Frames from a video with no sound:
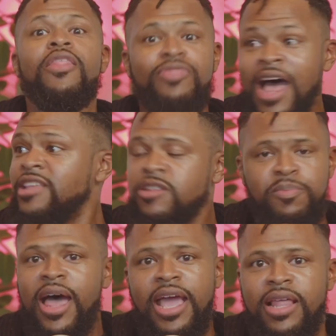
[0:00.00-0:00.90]
That's the
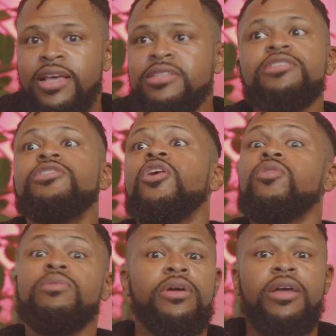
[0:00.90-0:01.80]
play. Listen,
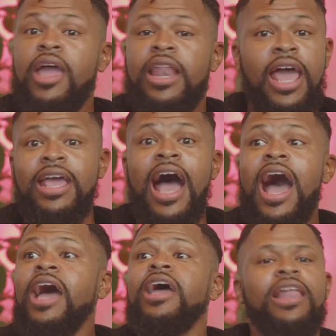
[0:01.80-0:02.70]
so in
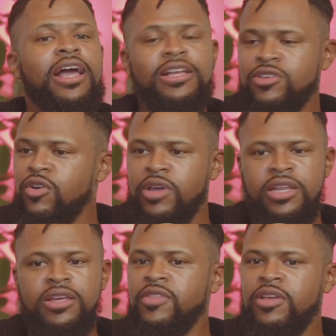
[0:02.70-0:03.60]
AI, like I told
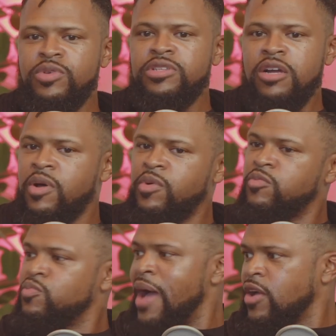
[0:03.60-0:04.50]
we talked about
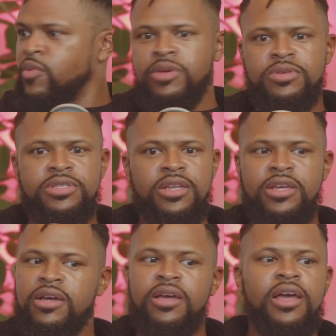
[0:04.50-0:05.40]
with Mike when he was sitting
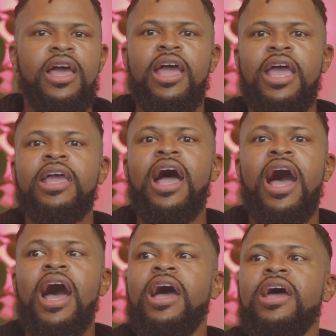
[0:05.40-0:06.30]
here,
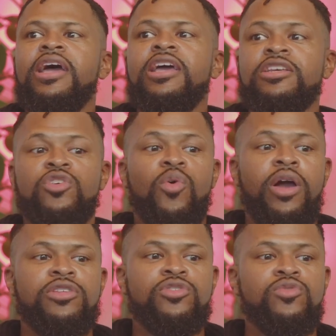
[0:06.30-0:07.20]
AI is
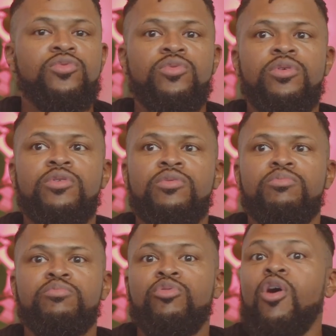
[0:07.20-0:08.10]
going to
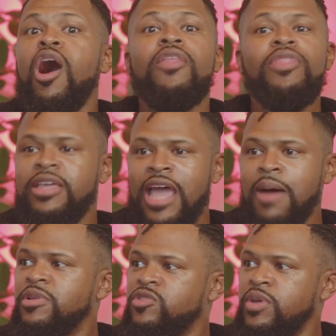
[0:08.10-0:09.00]
broaden the
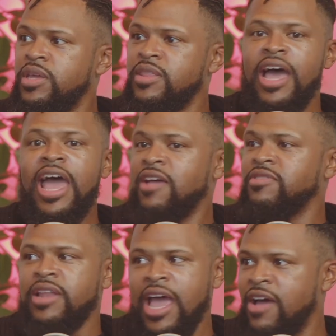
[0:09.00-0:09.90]
gap between the haves
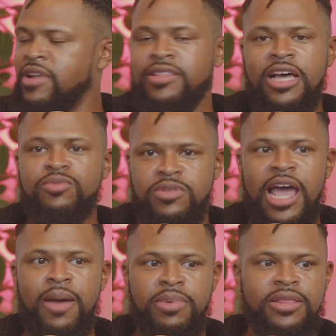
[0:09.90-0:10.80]
and the have-not. That's what's
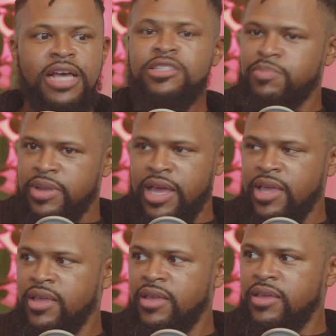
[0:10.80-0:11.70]
happening. That's the
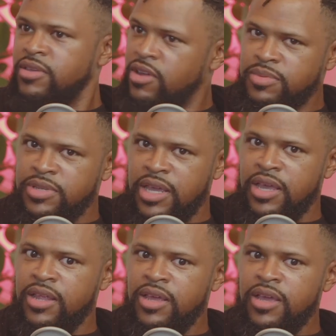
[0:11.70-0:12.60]
play. You know what I'm
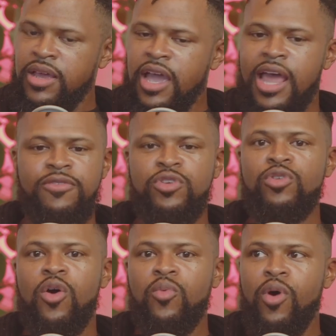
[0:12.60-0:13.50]
saying? And if you
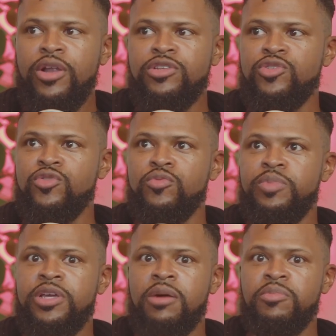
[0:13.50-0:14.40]
don't want to
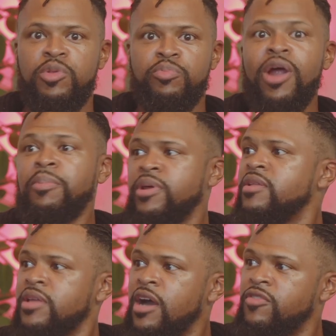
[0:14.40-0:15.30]
become the property
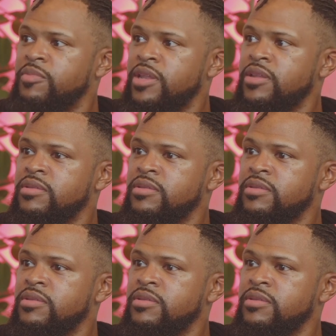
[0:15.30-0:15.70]
of the government,